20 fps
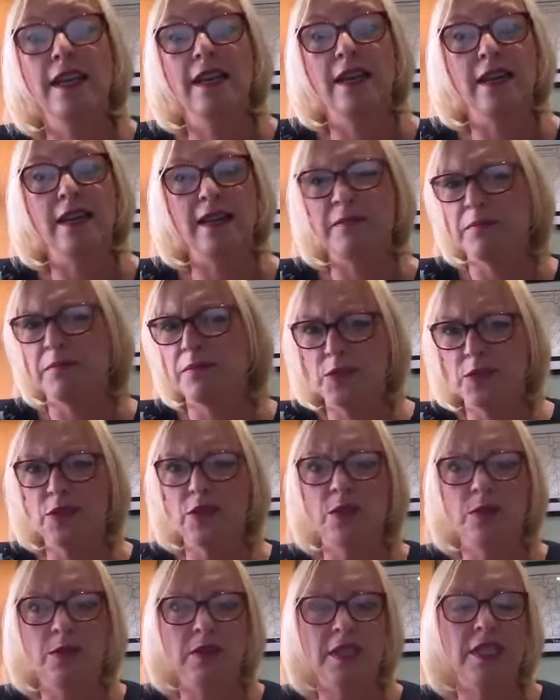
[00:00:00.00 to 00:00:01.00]
And I'm
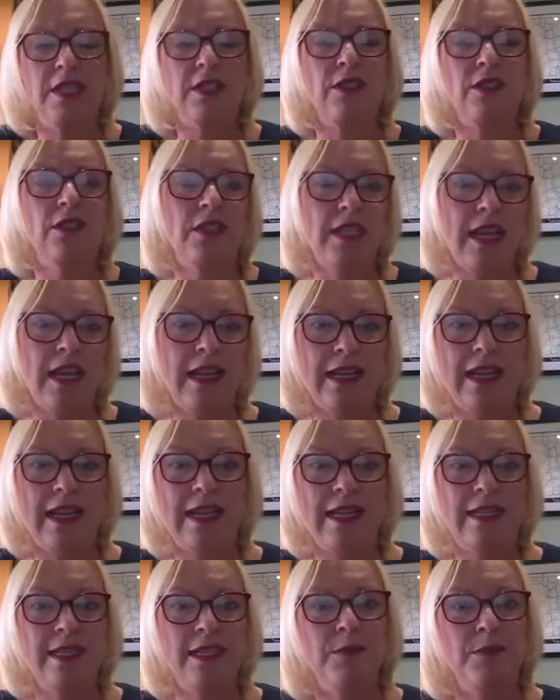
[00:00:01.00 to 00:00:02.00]
sure we'll discuss that
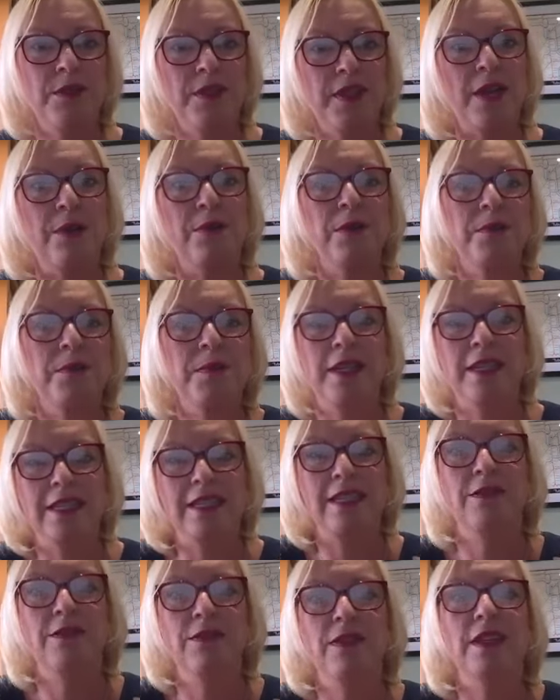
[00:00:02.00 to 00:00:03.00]
later, but that would be a
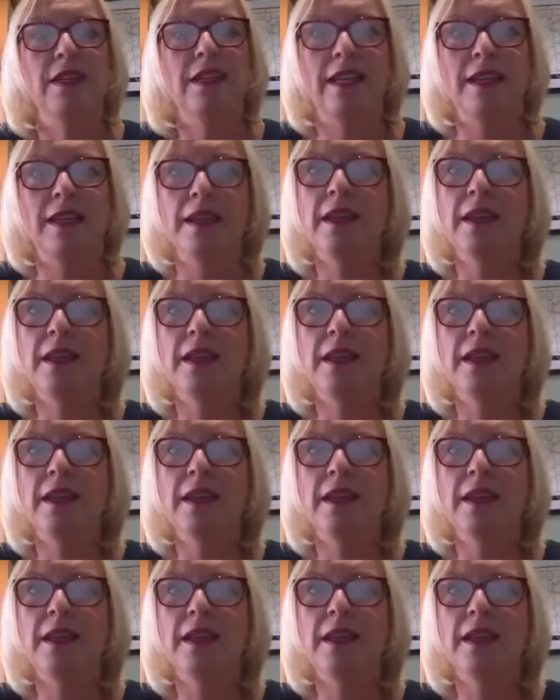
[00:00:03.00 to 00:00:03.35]
different,